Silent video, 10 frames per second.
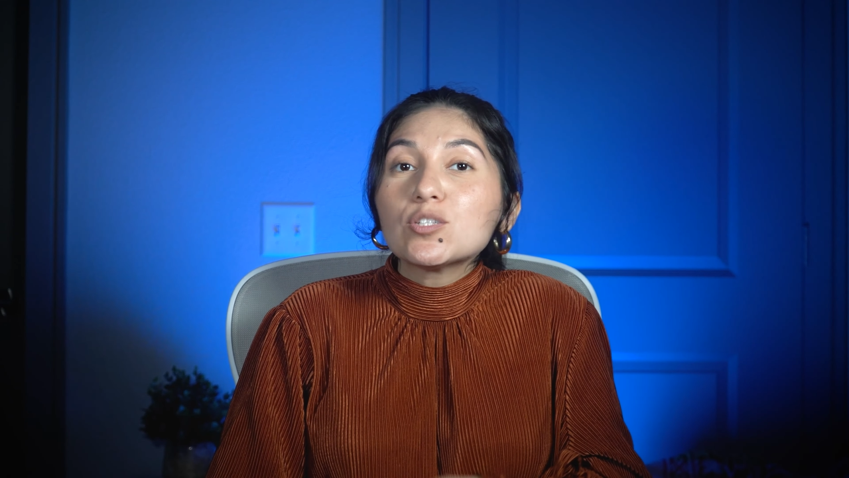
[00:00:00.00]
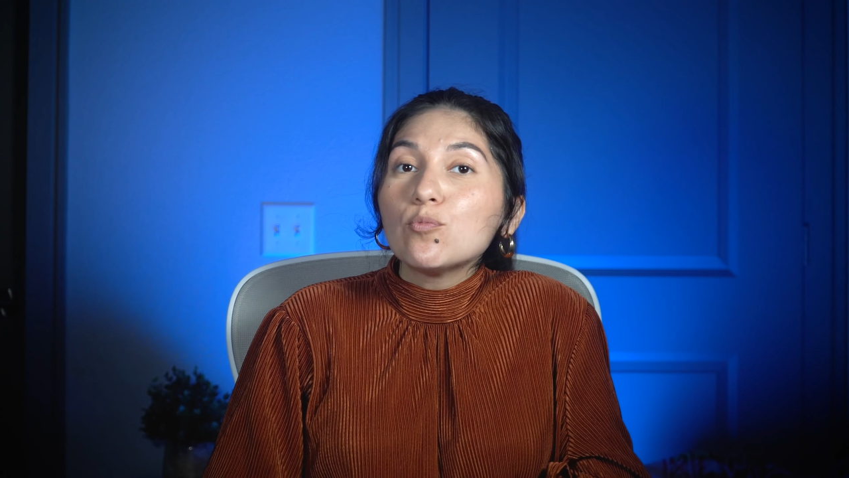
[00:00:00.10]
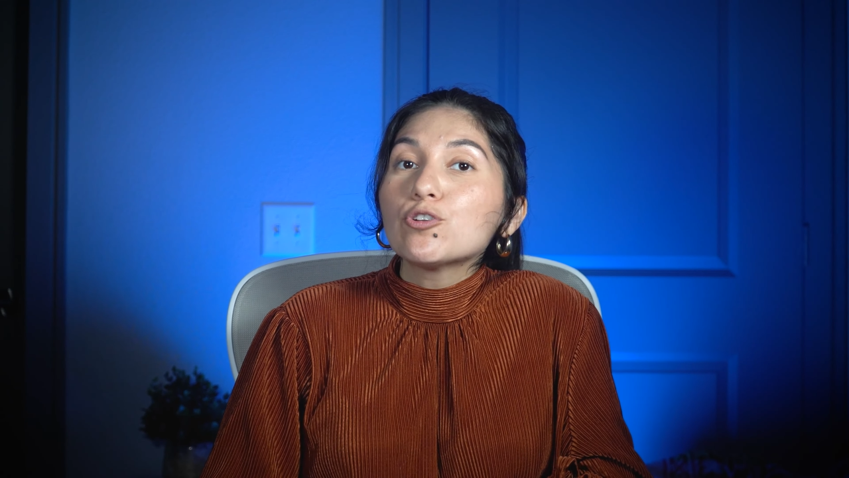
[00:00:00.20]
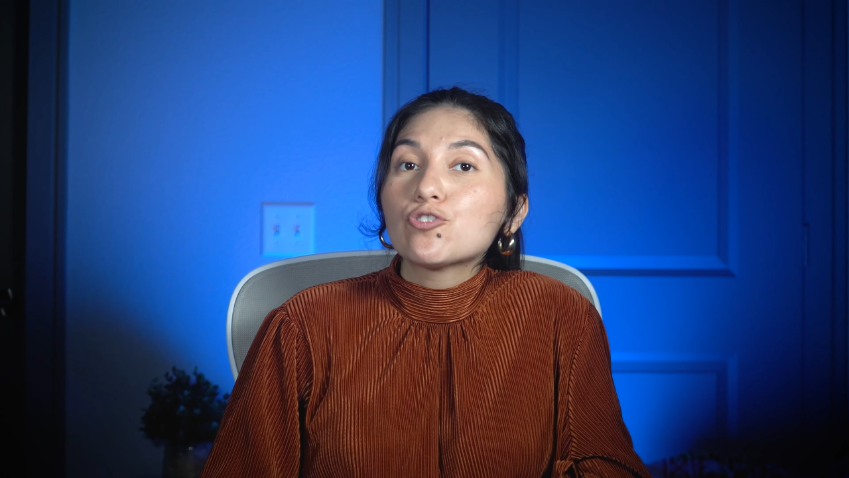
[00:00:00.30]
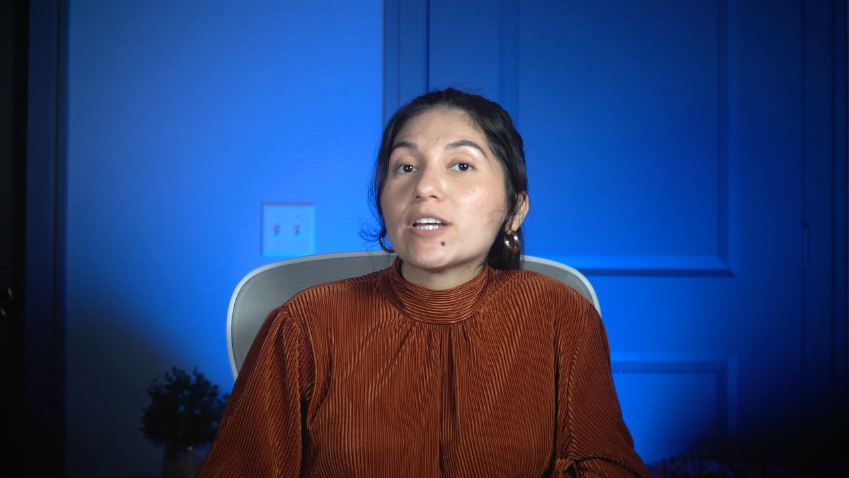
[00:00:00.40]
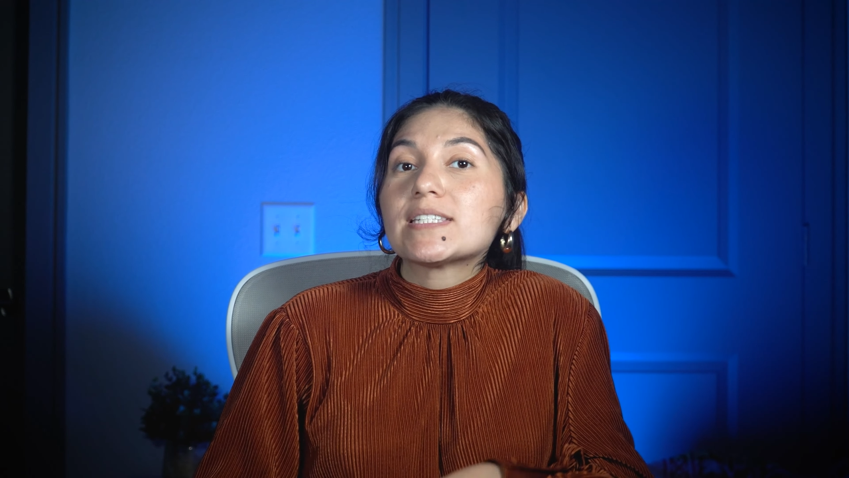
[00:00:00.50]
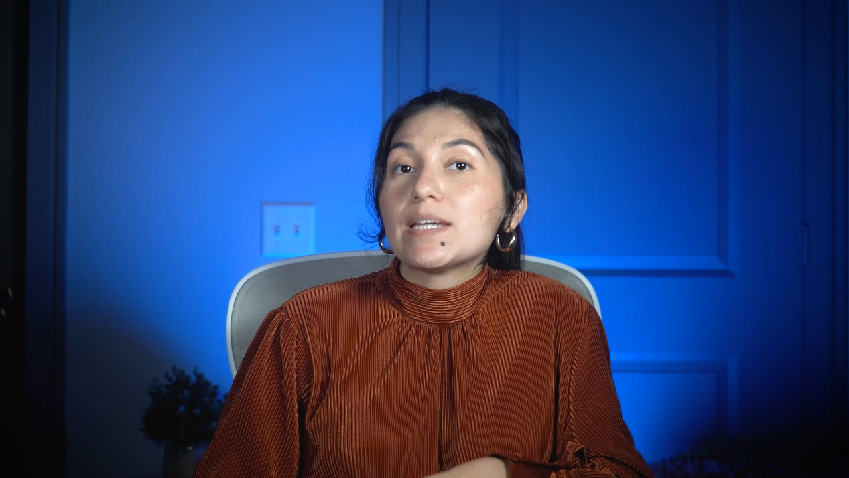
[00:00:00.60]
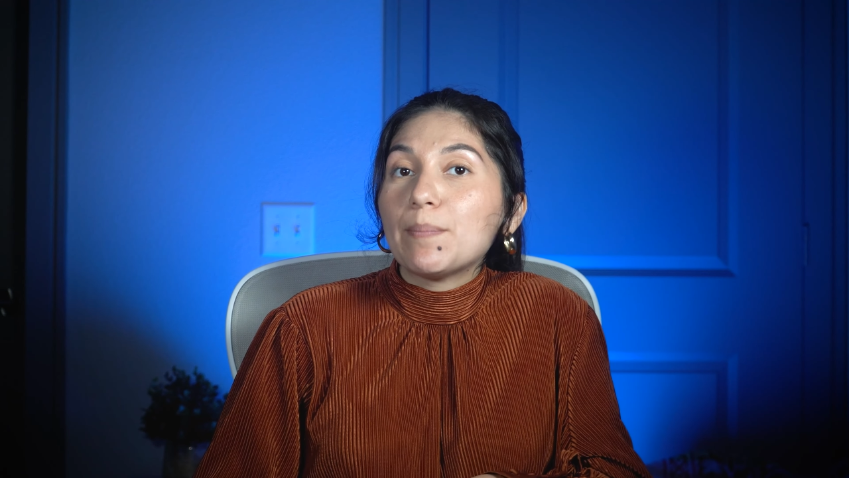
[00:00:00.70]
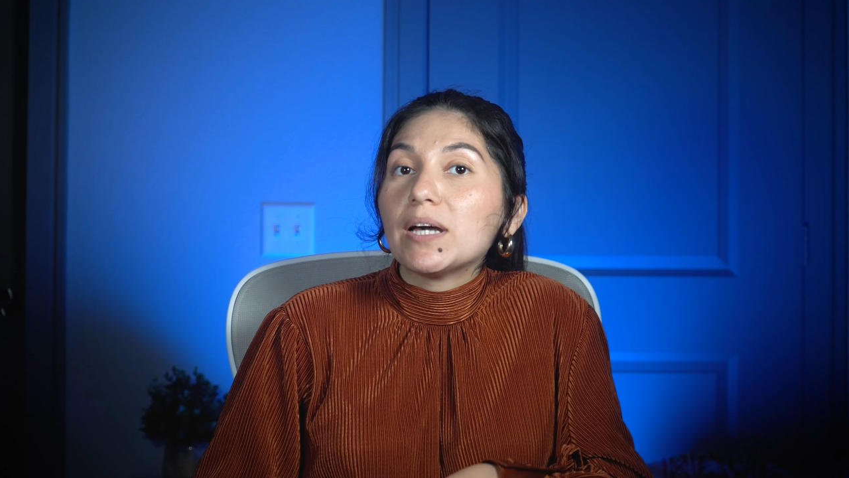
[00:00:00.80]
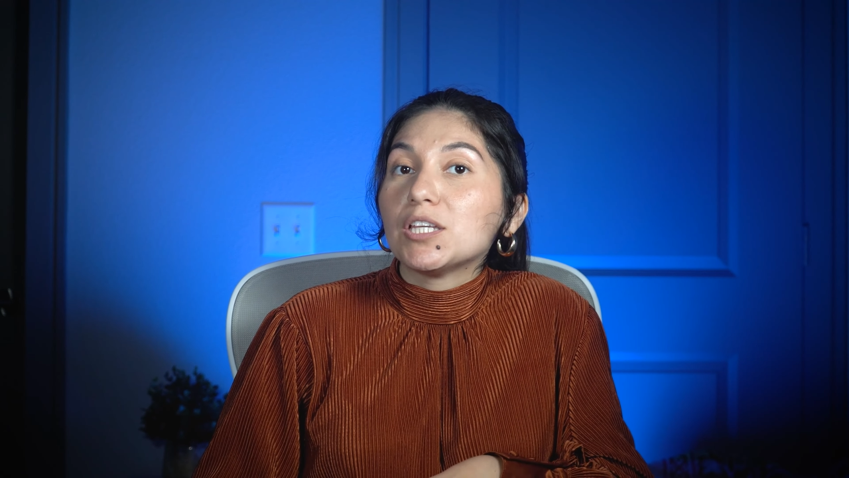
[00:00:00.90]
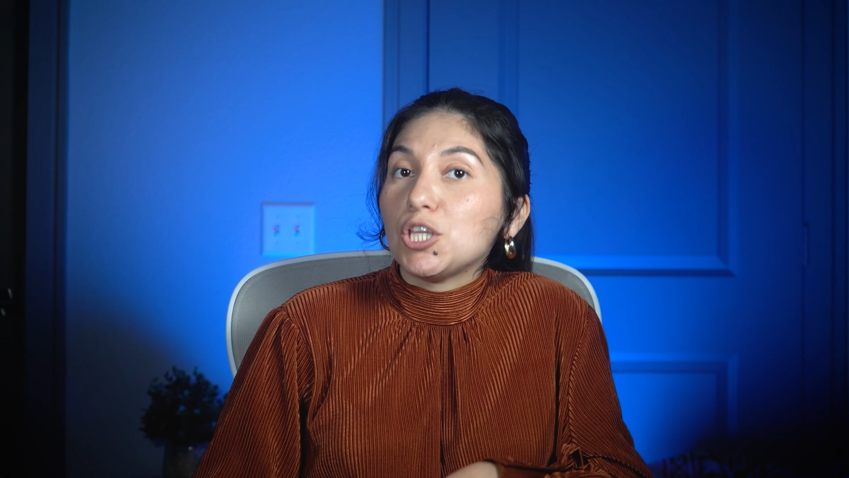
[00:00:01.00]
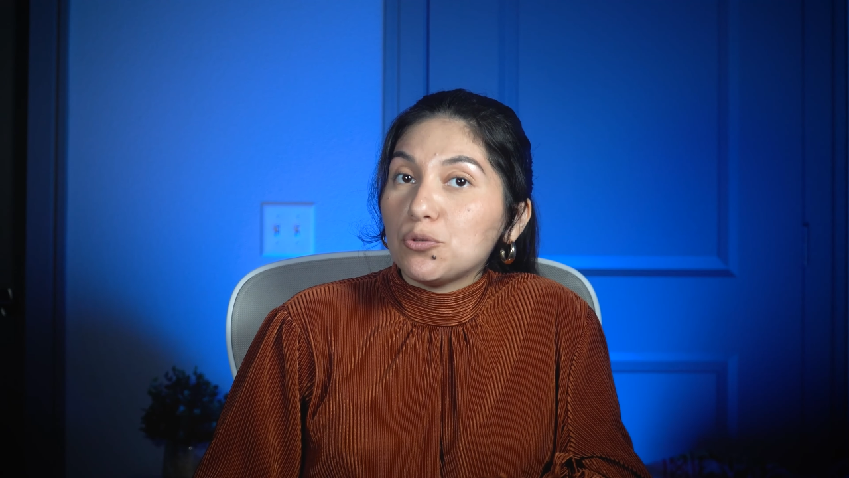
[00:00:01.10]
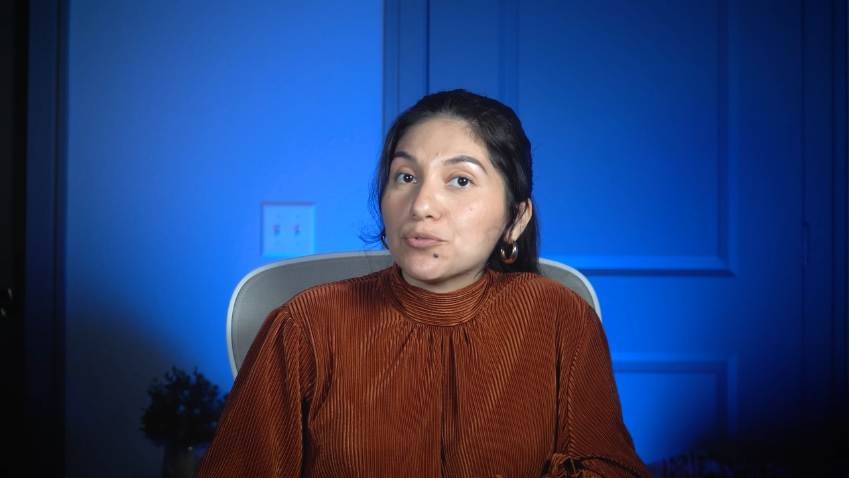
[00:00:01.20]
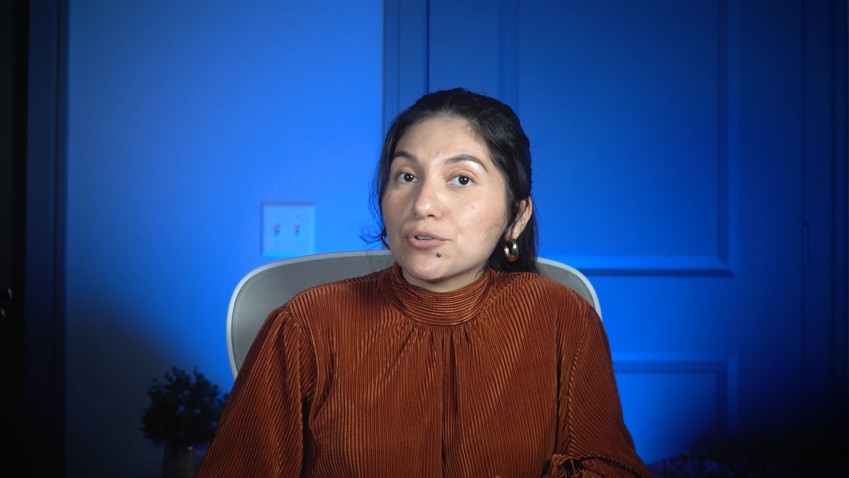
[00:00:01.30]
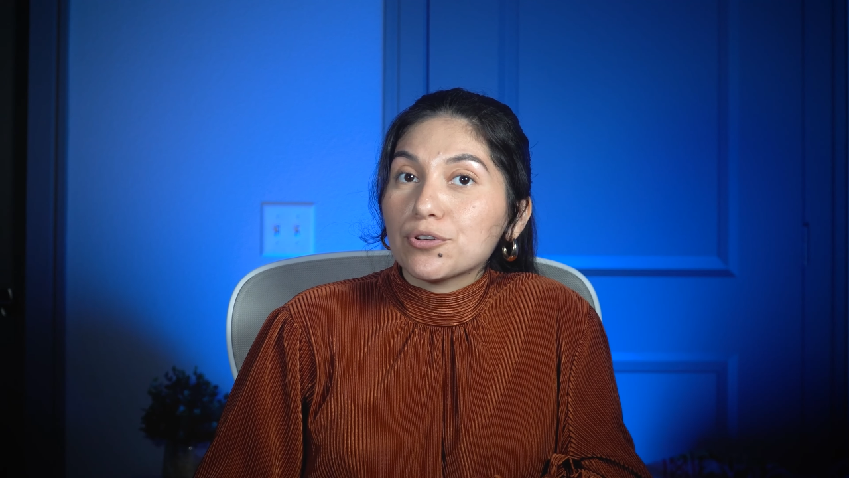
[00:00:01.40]
more trust among
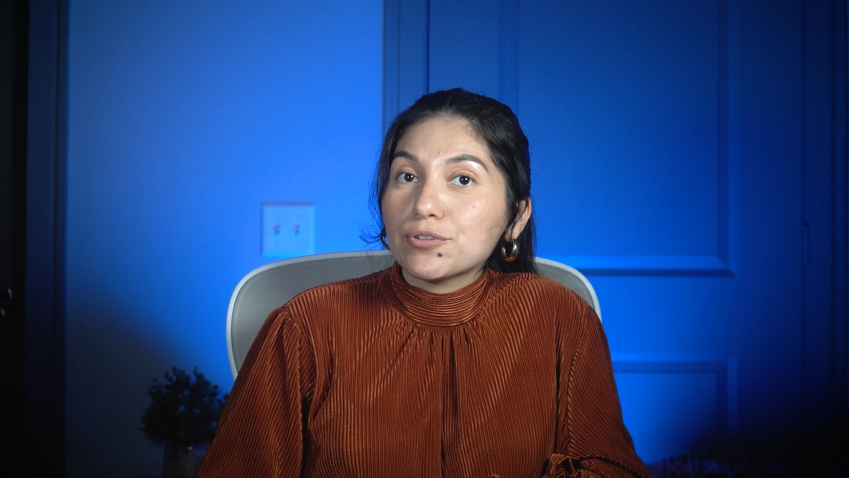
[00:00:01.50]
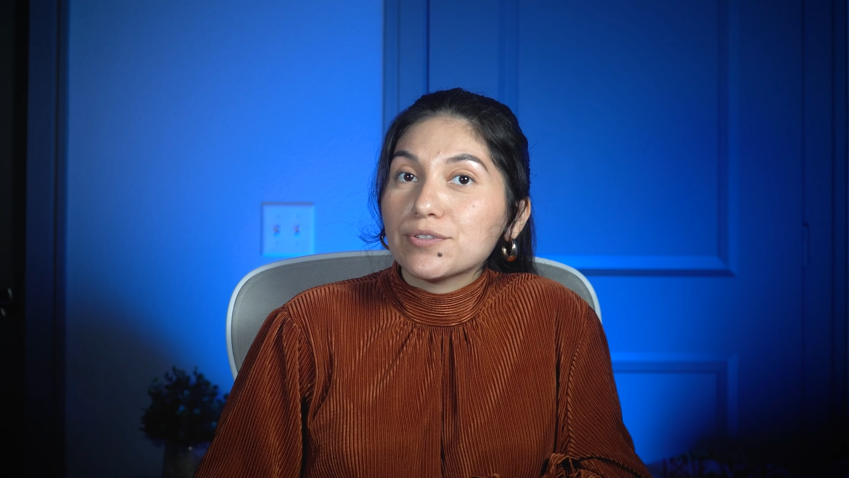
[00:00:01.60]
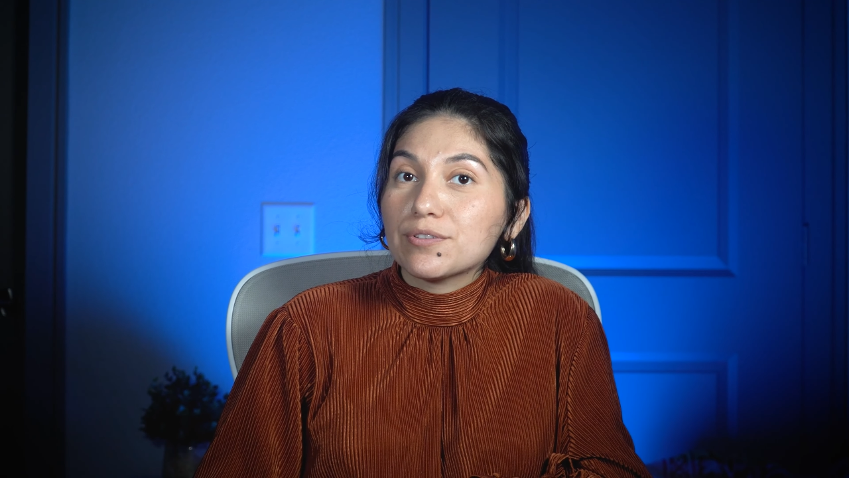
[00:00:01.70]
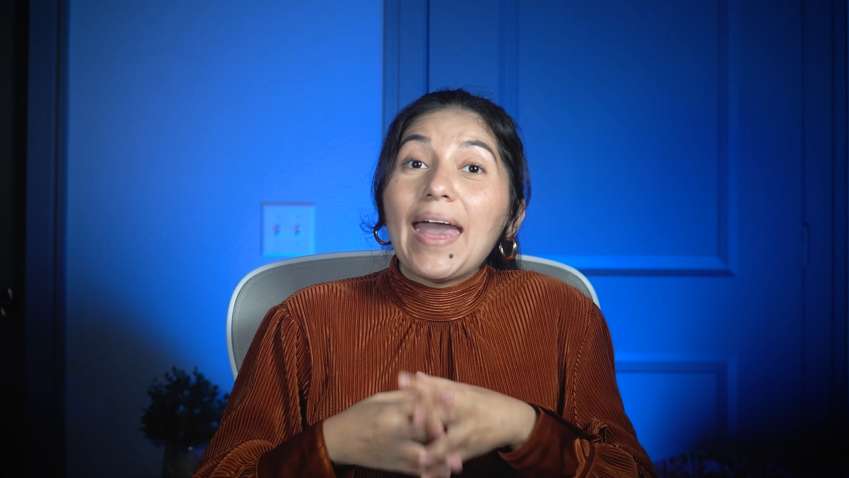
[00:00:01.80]
users